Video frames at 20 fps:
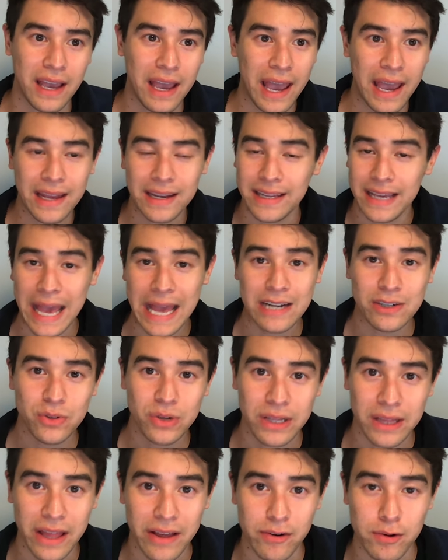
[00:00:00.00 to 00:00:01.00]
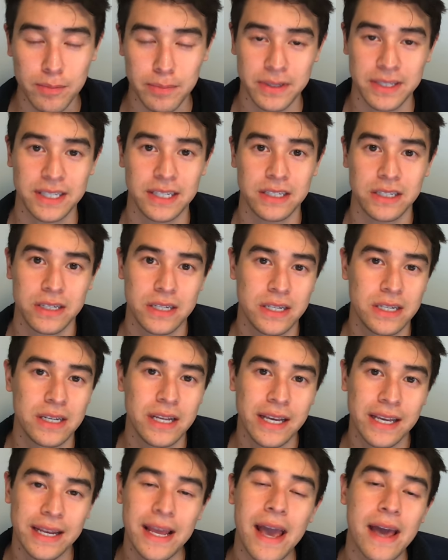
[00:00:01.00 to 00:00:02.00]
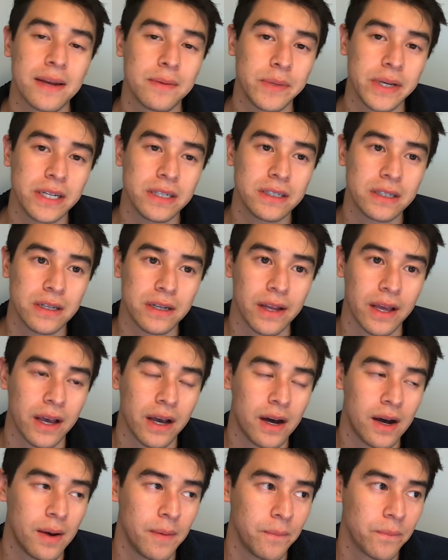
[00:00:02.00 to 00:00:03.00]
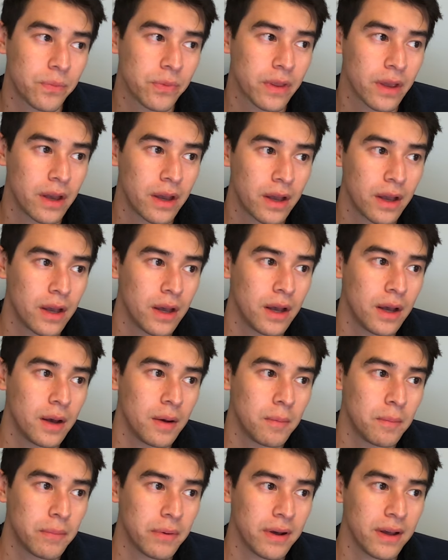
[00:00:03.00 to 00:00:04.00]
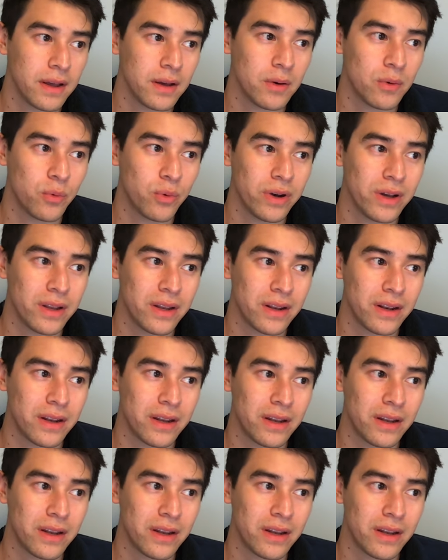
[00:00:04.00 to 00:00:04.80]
any entry level position in animation. But what